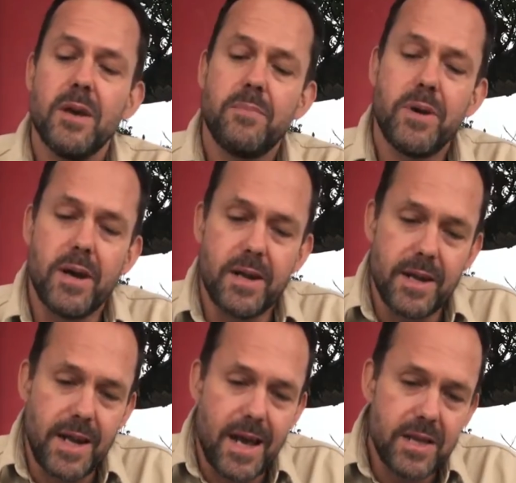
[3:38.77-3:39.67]
But
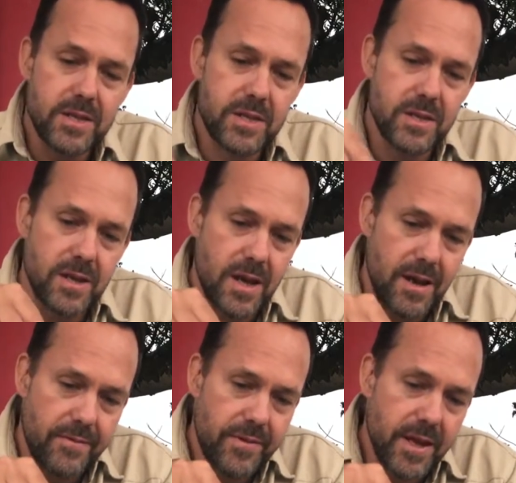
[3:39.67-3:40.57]
it has
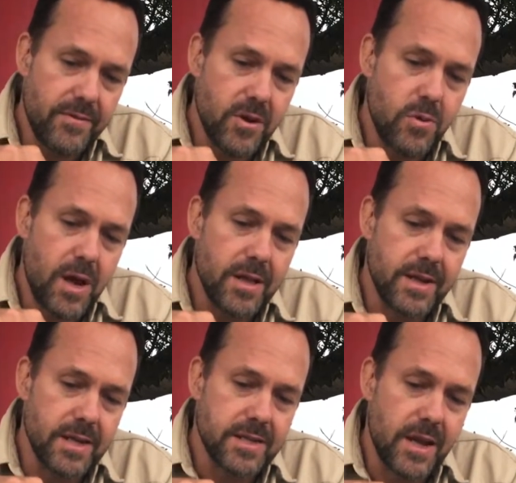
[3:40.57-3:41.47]
flavor
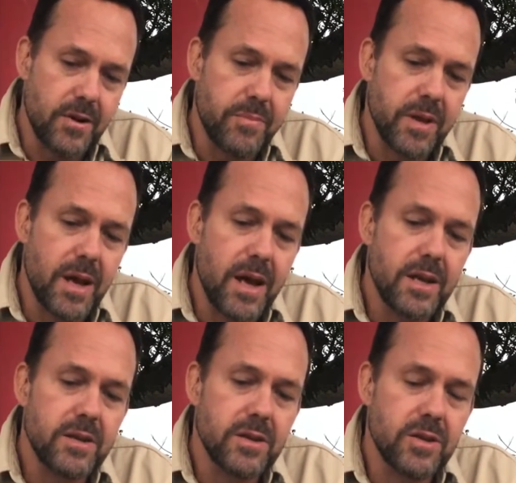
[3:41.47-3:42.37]
qualities that are
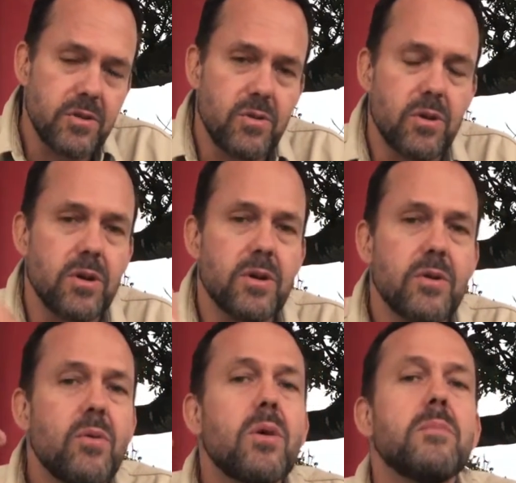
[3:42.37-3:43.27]
beyond your
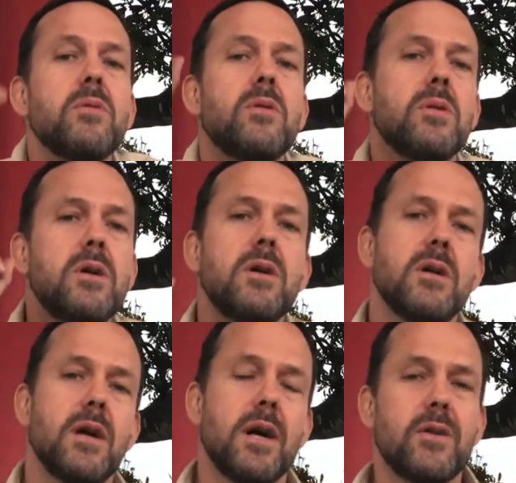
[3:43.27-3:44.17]

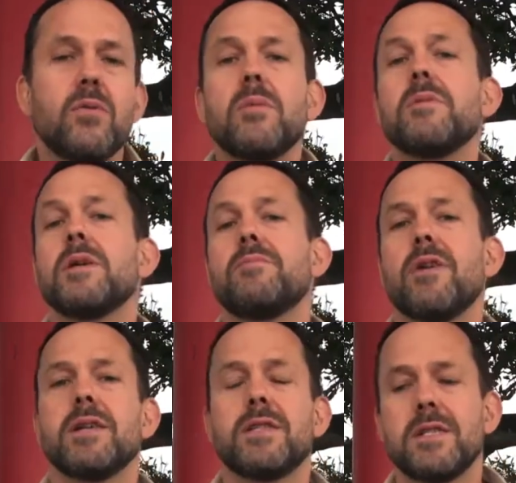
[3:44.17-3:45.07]
normally
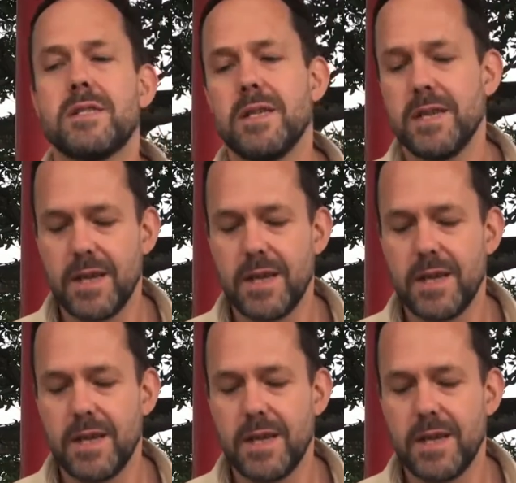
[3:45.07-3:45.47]
processed tea,